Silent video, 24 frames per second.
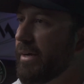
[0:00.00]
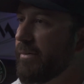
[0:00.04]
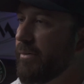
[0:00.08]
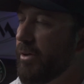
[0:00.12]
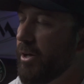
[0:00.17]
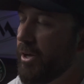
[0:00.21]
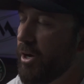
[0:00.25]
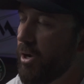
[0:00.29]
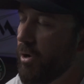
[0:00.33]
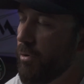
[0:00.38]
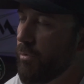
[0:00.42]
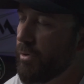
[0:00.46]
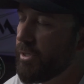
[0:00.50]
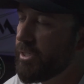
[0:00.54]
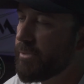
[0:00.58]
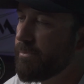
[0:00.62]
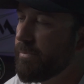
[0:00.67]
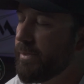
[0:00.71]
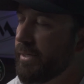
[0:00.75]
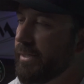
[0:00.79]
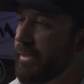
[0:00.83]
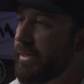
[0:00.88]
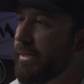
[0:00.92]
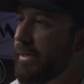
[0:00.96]
Not always,
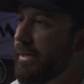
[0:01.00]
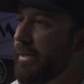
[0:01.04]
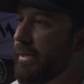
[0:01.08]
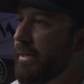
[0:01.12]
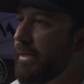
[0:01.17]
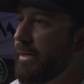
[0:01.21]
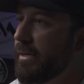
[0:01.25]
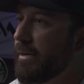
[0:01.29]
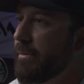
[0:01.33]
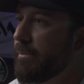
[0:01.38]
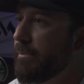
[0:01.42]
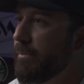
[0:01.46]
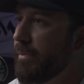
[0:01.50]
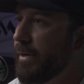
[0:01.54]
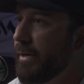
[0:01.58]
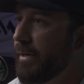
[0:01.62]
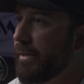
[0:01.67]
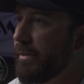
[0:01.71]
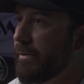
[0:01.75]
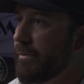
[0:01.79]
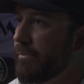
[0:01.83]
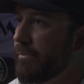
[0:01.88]
but I